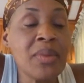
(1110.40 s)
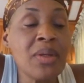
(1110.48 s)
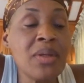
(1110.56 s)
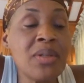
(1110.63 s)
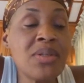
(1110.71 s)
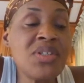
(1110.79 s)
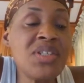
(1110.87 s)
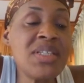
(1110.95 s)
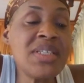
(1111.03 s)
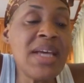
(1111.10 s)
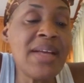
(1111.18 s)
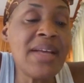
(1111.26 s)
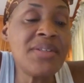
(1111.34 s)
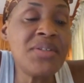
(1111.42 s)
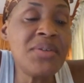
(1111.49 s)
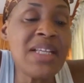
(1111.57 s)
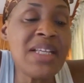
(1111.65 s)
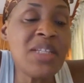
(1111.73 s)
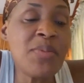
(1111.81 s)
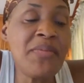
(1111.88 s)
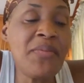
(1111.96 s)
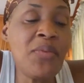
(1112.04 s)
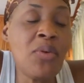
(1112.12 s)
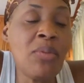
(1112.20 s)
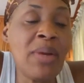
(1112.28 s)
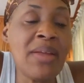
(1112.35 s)
So she said, 2 days
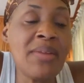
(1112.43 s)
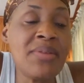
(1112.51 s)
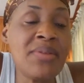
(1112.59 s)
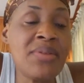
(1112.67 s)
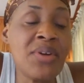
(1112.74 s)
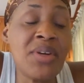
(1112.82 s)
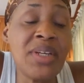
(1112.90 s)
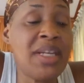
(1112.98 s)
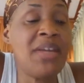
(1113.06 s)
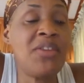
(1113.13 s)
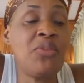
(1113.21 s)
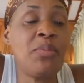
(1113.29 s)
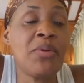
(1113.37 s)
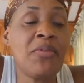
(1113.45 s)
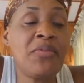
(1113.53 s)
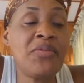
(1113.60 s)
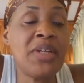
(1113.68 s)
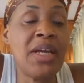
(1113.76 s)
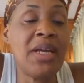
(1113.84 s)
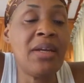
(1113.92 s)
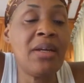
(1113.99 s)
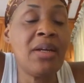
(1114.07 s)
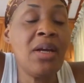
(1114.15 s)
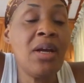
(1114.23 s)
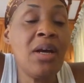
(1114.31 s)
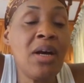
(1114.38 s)
before my 38th birthday,
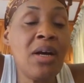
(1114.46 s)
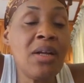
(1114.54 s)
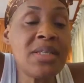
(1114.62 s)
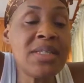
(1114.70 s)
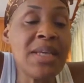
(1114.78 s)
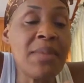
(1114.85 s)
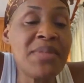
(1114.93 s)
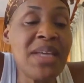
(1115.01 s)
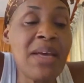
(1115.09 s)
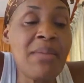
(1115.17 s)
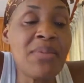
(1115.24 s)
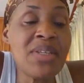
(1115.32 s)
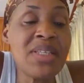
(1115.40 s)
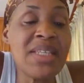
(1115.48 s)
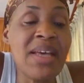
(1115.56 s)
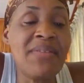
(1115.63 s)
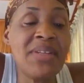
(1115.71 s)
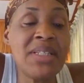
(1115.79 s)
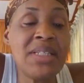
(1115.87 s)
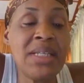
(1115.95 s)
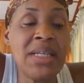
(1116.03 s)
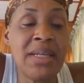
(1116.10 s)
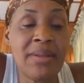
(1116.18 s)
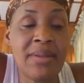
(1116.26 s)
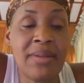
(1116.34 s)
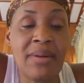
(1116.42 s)
on September
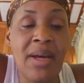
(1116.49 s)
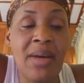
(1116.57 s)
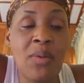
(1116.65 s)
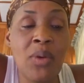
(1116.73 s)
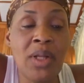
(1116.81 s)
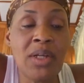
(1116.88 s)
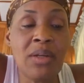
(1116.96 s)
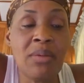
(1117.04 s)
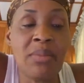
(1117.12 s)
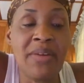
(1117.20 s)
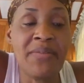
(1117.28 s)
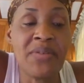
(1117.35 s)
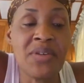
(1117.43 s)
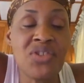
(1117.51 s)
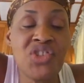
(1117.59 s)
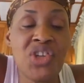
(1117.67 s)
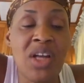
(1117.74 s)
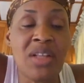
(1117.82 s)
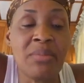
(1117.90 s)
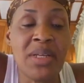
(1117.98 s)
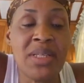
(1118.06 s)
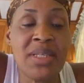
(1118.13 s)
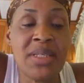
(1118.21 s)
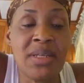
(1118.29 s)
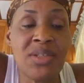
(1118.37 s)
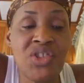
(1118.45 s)
17th, I welcomed my first child, my
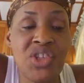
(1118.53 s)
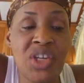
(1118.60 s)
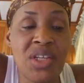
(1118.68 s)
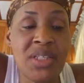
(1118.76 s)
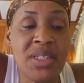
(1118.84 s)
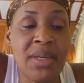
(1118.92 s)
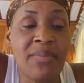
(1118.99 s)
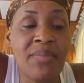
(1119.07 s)
son Jayce.